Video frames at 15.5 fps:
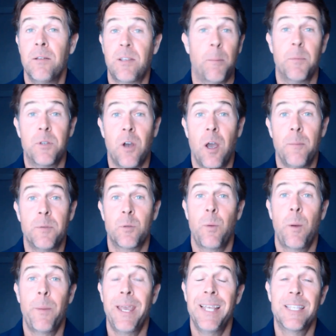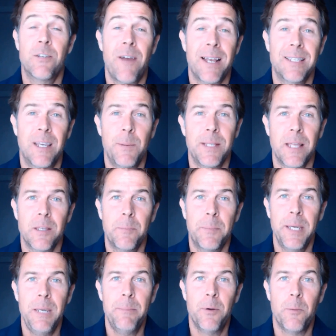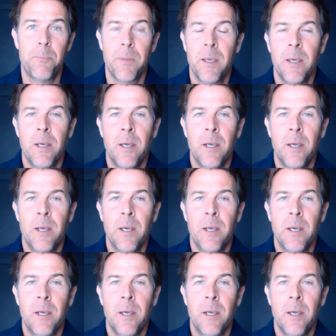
sometimes when we're interacting with other people?